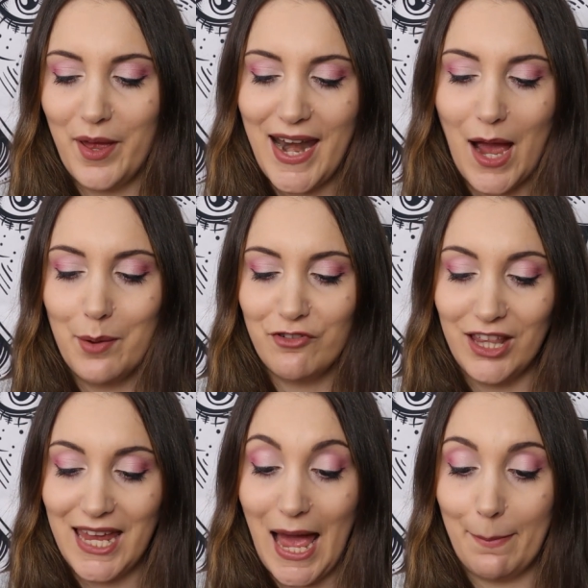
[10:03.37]
but now I'm
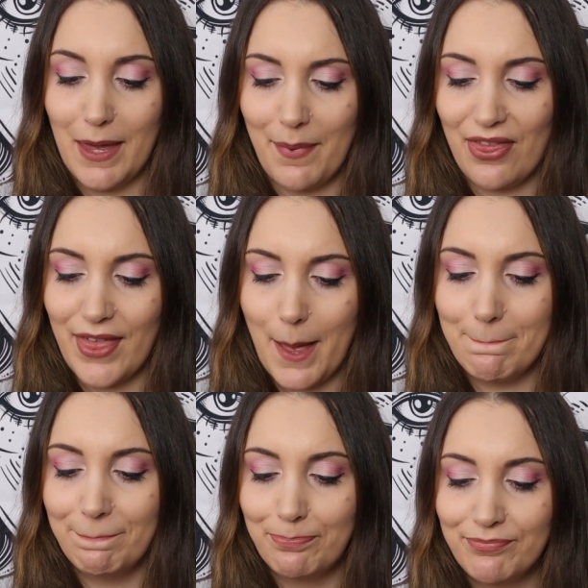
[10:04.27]
really happy about
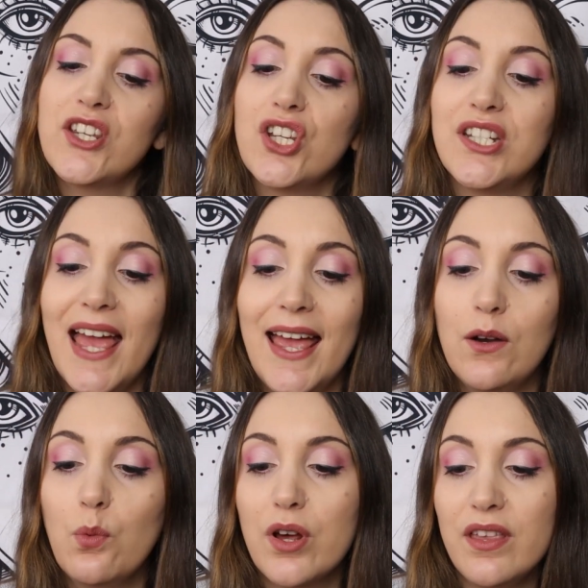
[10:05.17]
them. Question
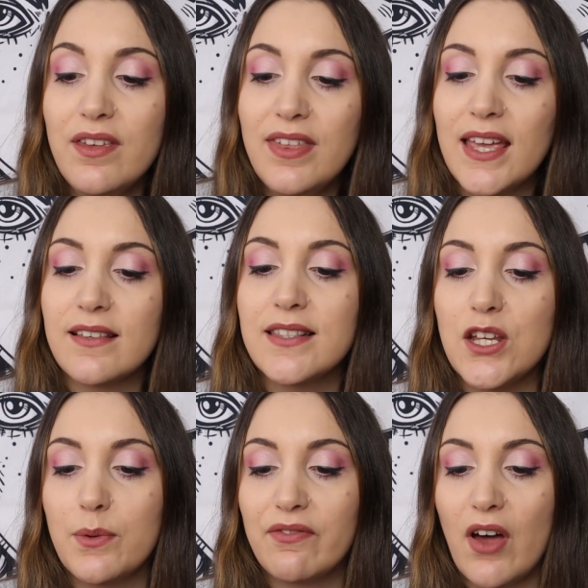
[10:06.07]
10, what are the things
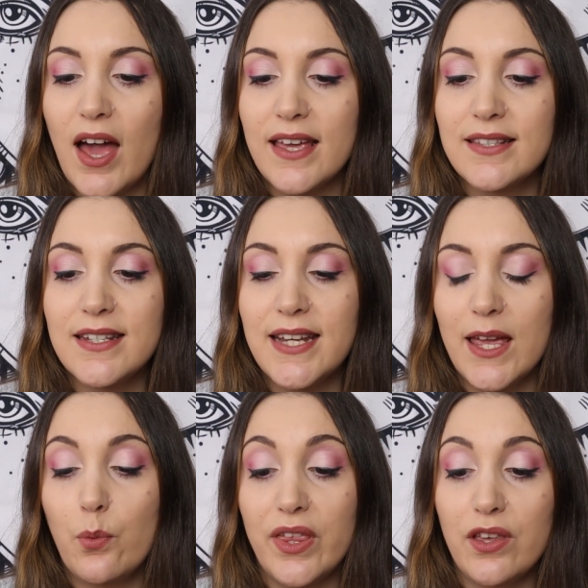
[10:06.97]
that you advise to
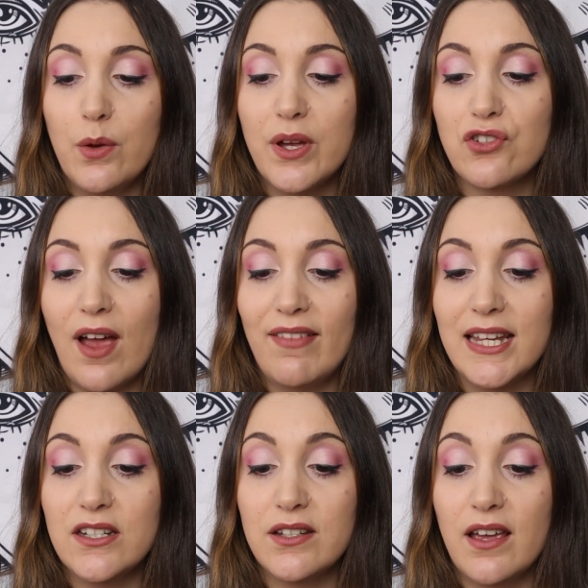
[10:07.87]
take with you when
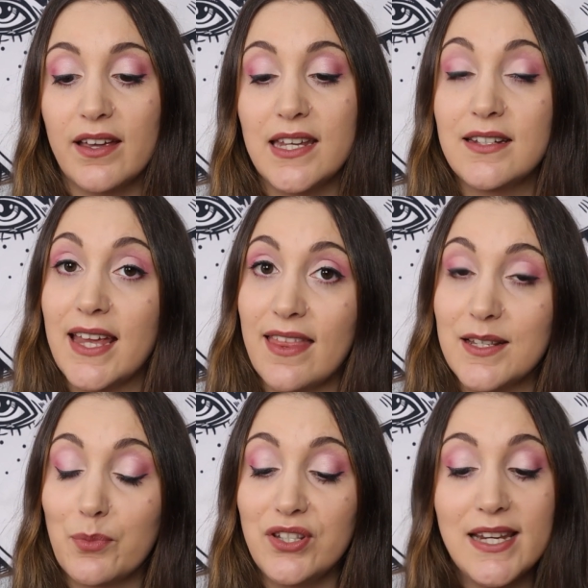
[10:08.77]
traveling to Turkey to get
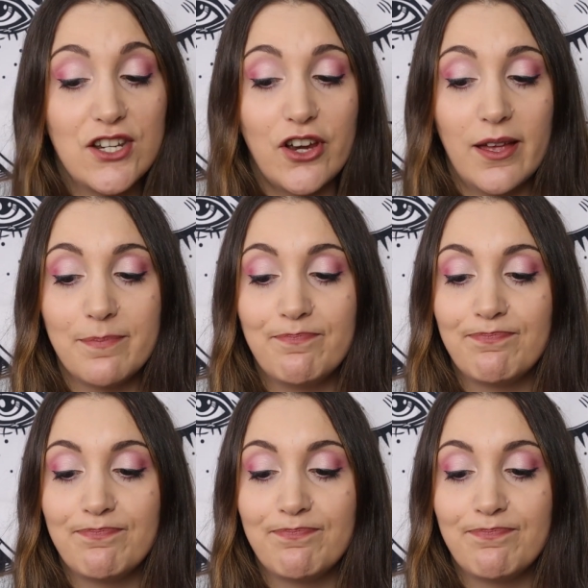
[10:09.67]
this procedure?